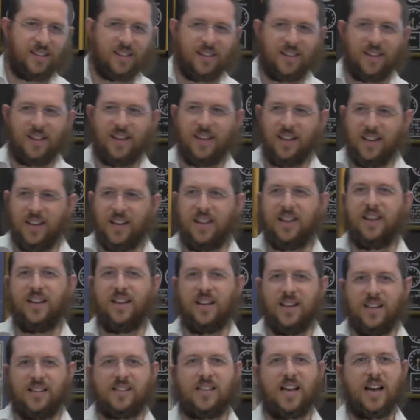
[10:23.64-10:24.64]
it,
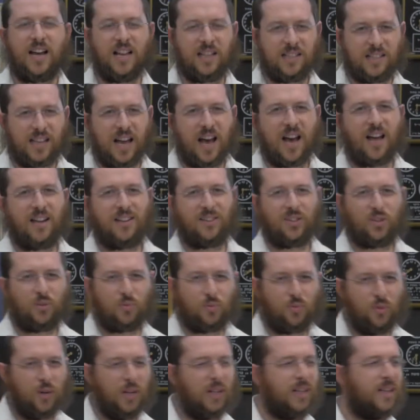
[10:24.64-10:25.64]
it is it's hard to
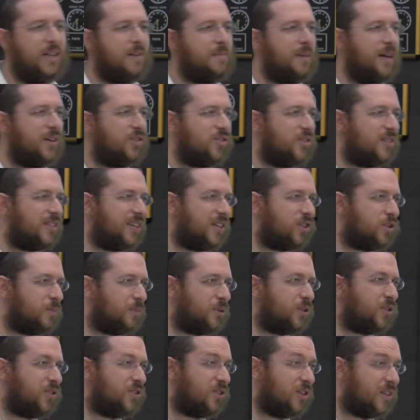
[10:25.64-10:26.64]
really imagine such a
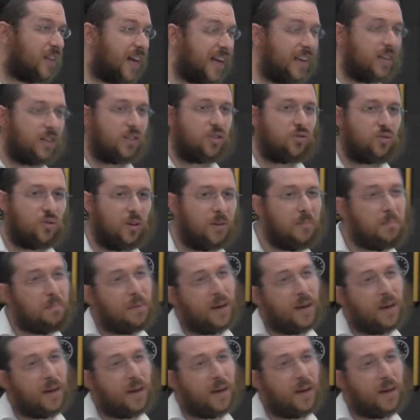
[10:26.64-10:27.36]
person to that extreme,